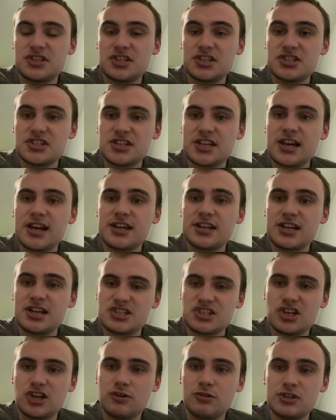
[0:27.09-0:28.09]
start. And
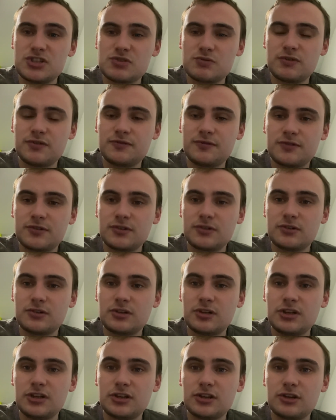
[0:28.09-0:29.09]
as always with
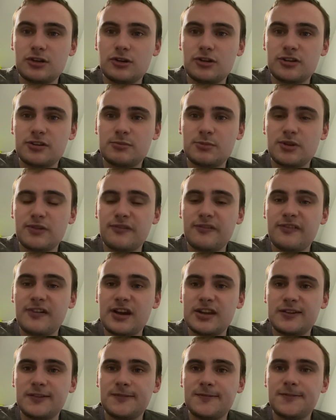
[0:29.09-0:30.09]
goal of the month,
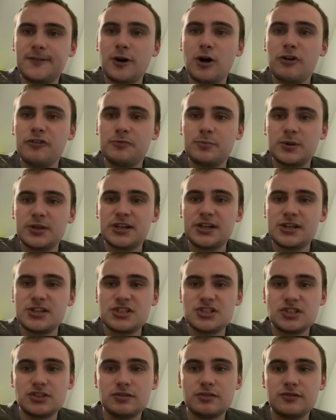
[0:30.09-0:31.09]
and in fourth
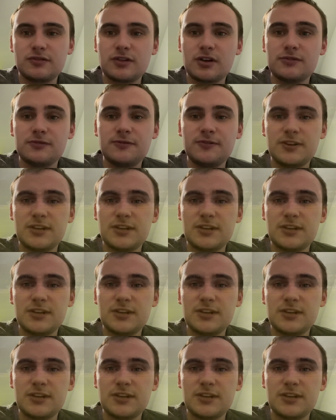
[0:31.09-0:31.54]
place you have gone for